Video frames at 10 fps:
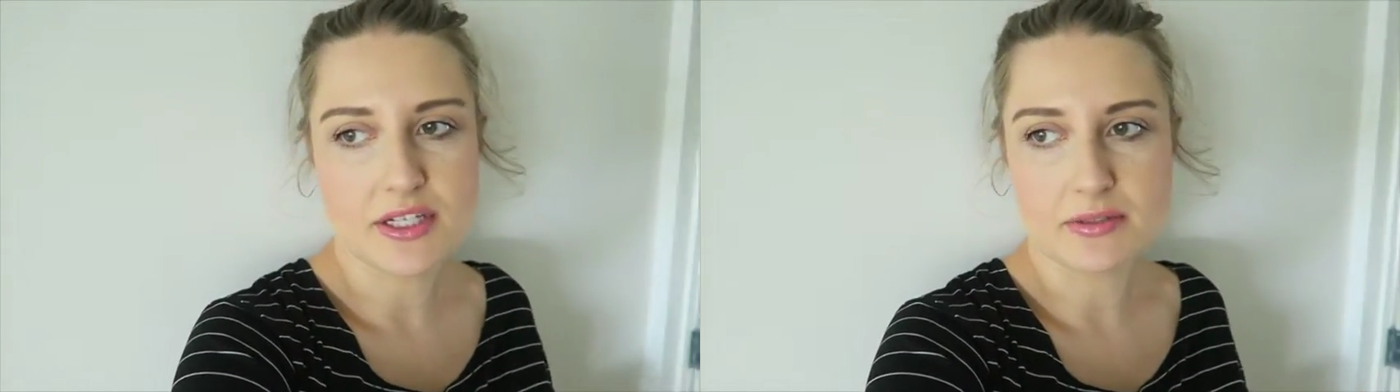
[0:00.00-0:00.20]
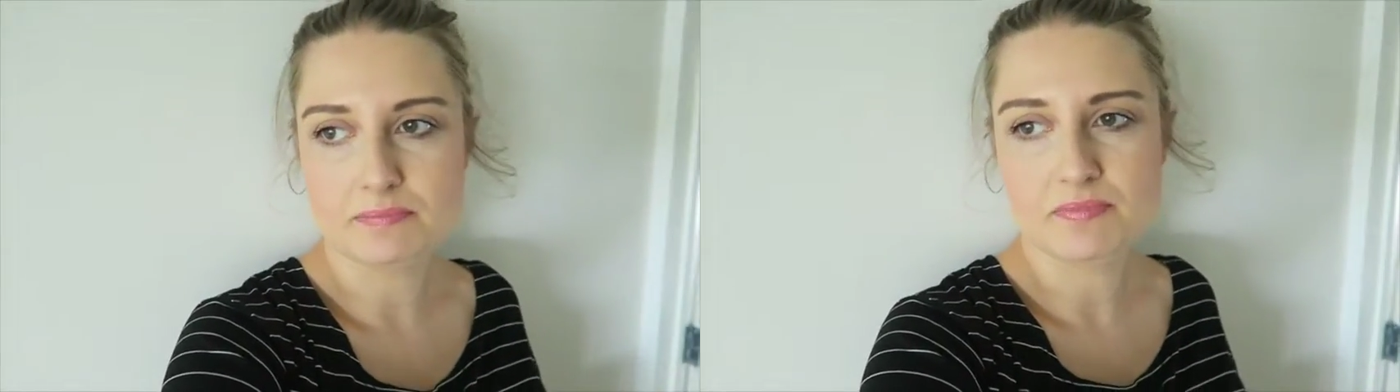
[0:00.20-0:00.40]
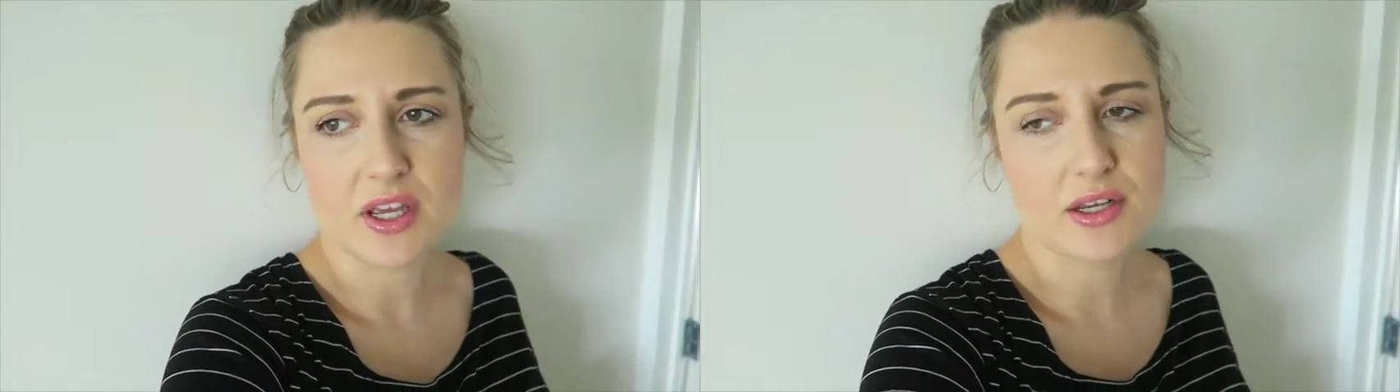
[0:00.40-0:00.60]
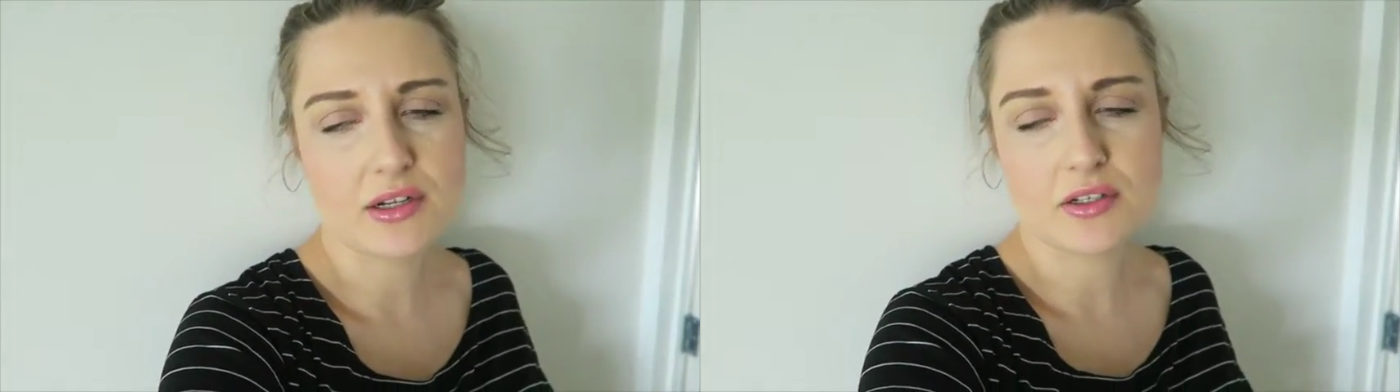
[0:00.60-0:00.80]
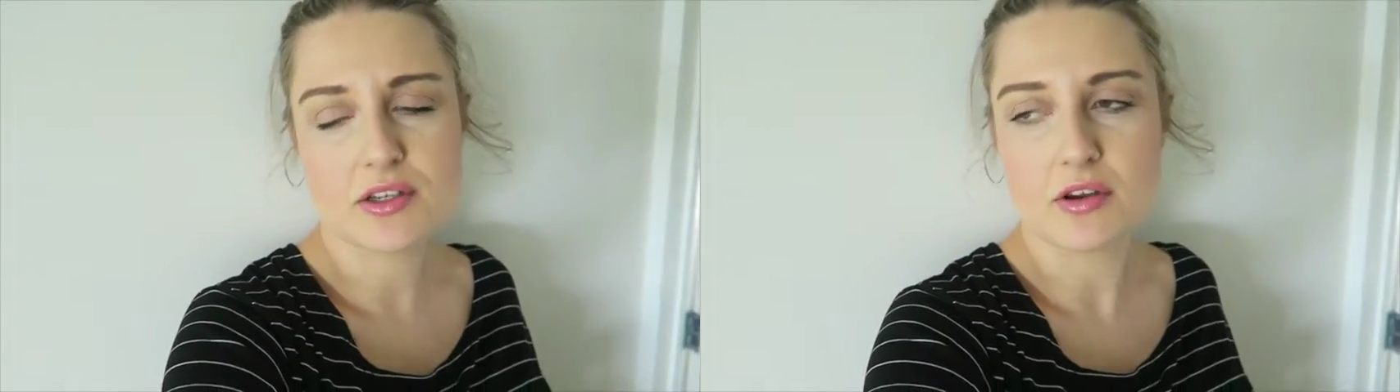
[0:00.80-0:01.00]
and he
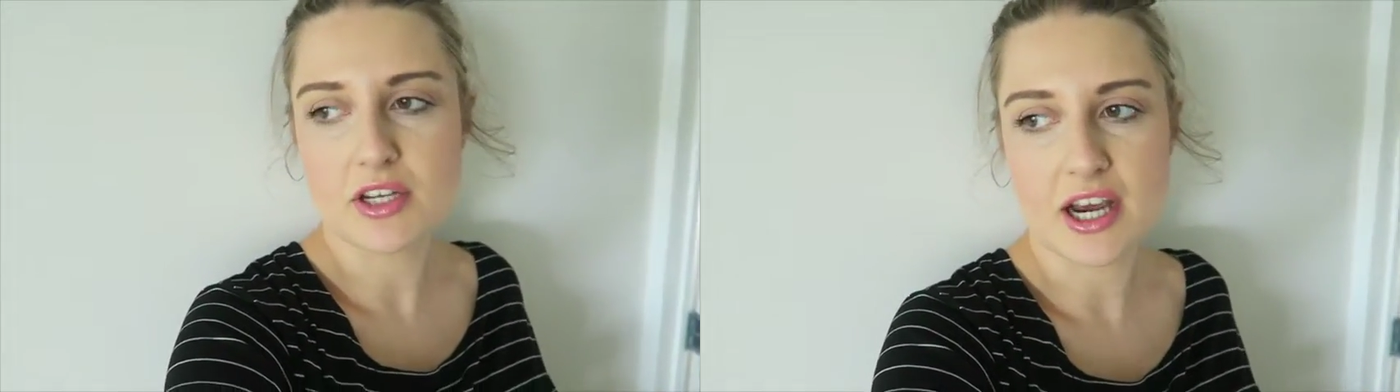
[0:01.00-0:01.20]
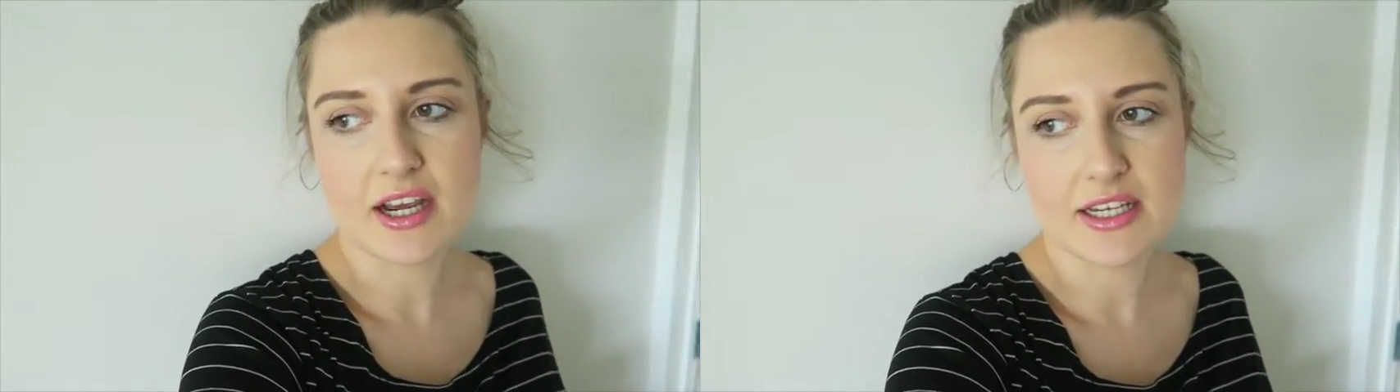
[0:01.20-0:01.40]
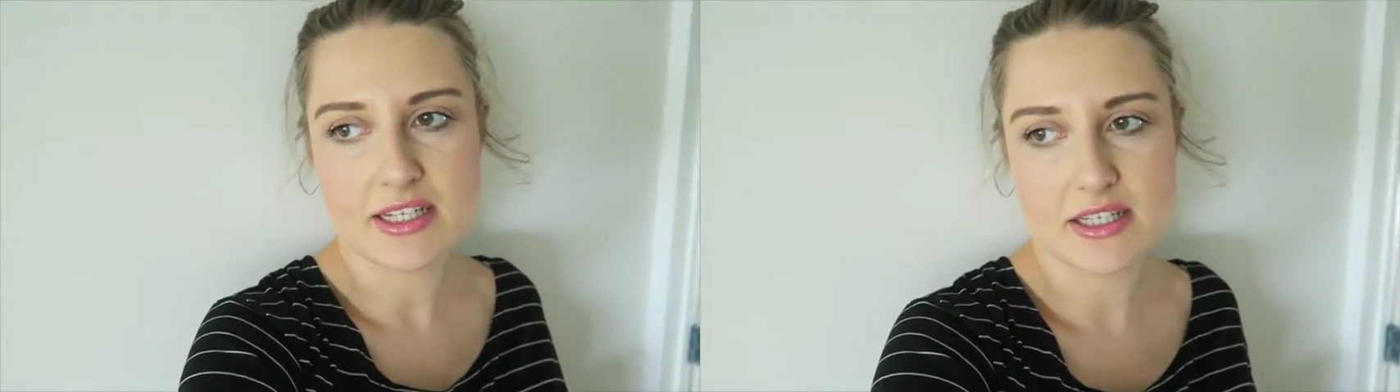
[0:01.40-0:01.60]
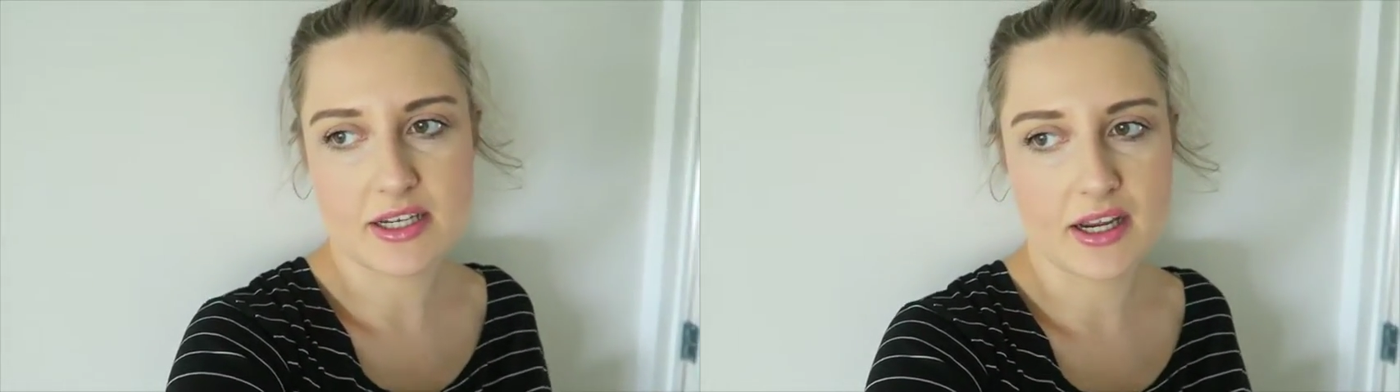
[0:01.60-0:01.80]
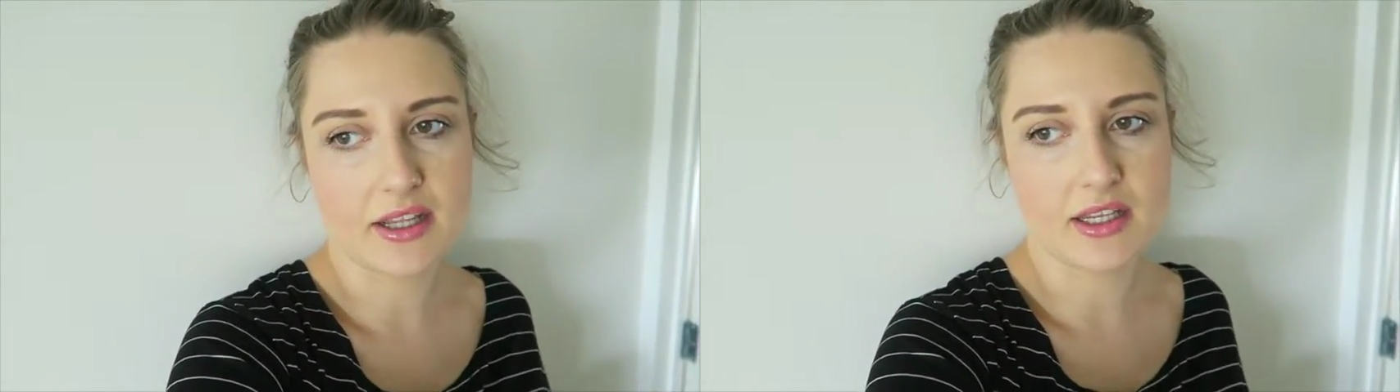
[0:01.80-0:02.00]
looked so tired
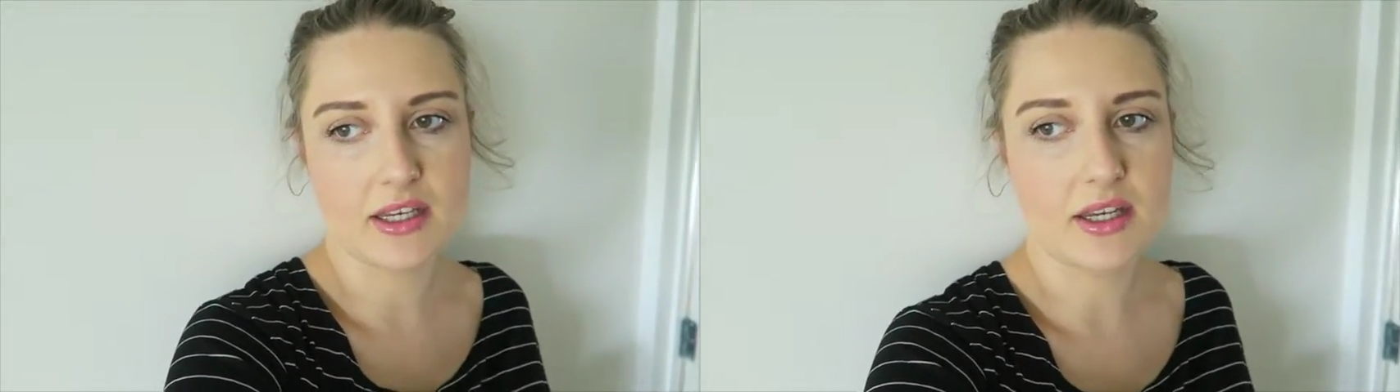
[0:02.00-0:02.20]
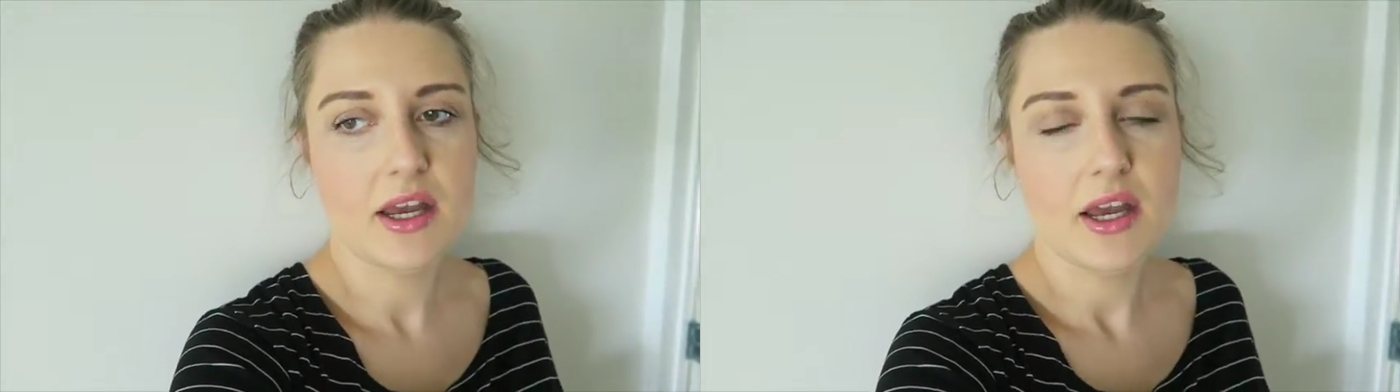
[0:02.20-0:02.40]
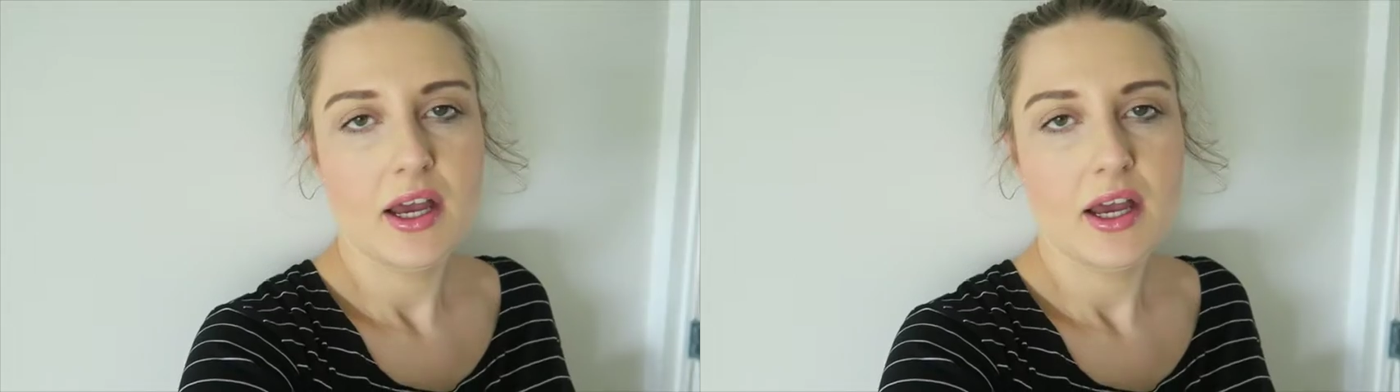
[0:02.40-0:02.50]
yesterday. And